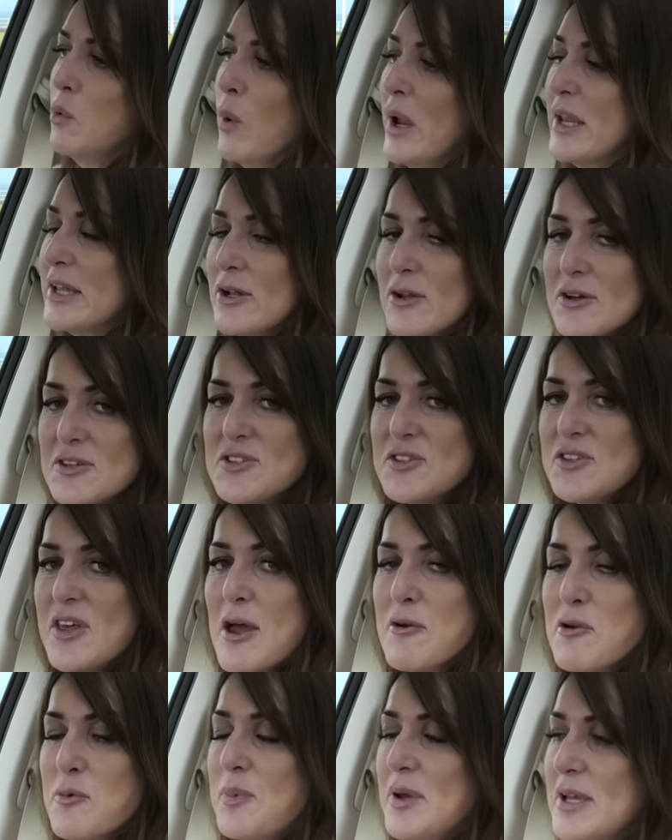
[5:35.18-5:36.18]
weight loss
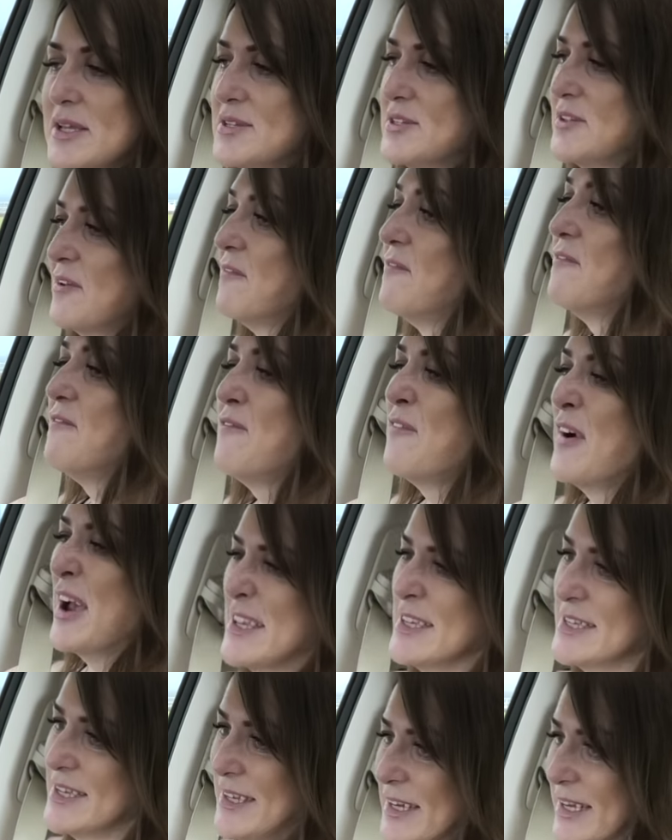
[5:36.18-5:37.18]
therapist.
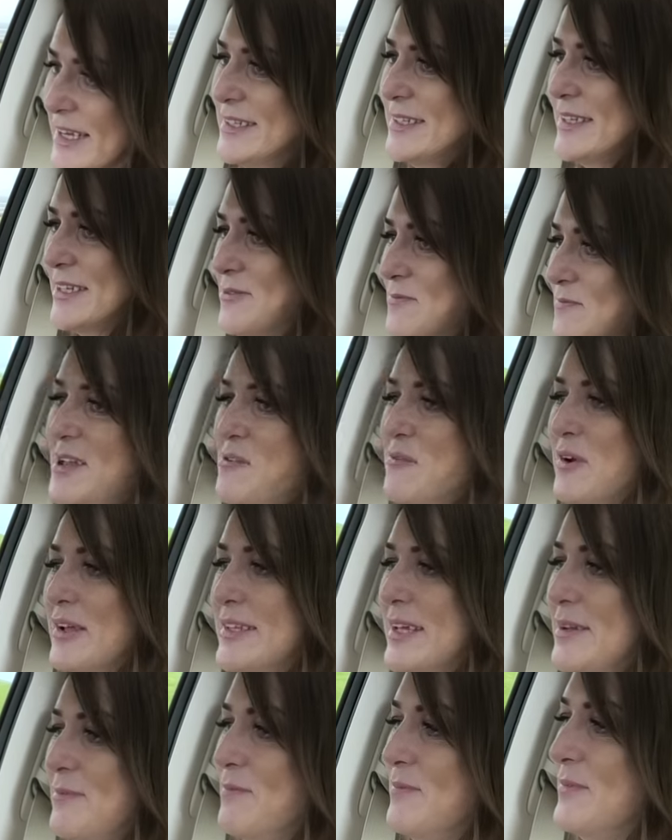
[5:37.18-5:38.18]
Fascinating.
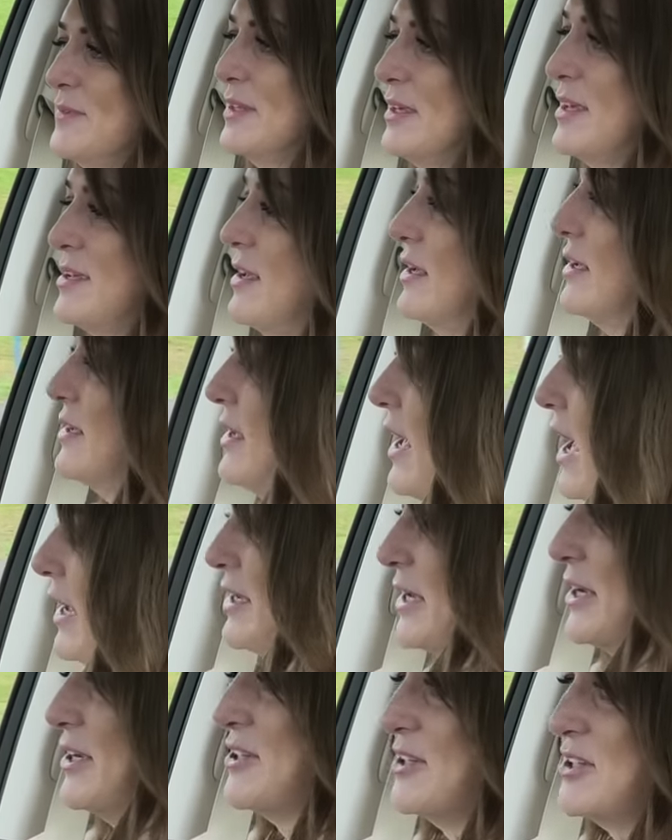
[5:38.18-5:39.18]
Right then.
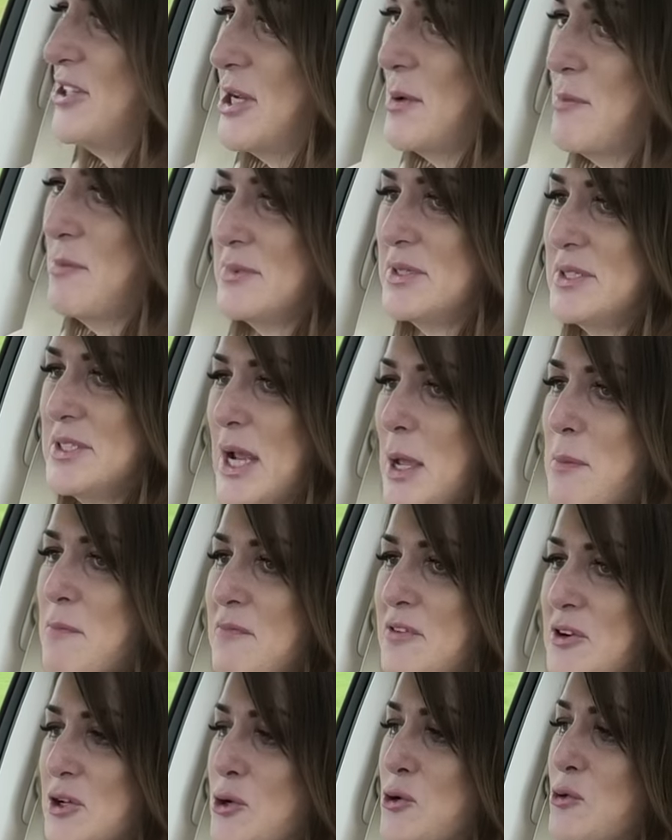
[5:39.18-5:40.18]
Heading into the gym,
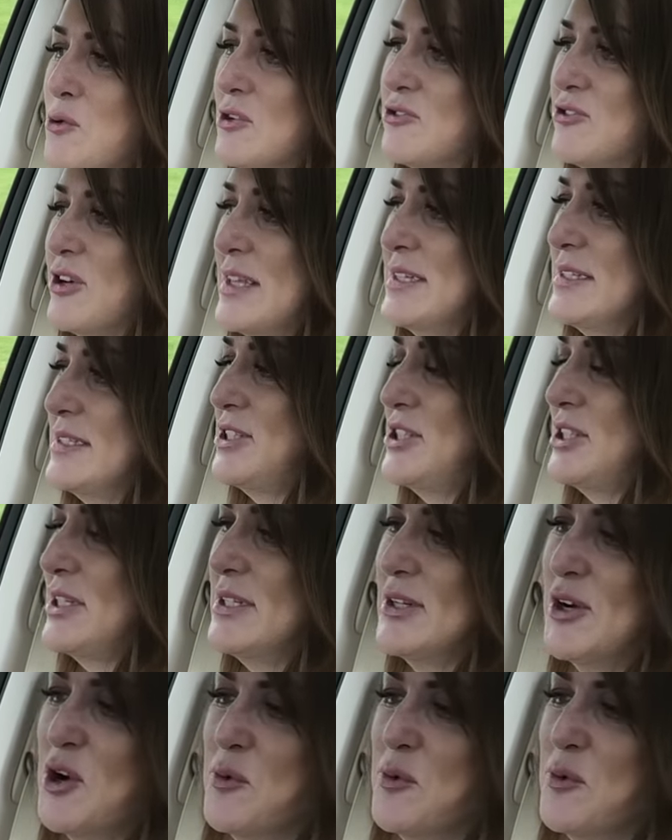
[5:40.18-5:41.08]
time for a cool transition,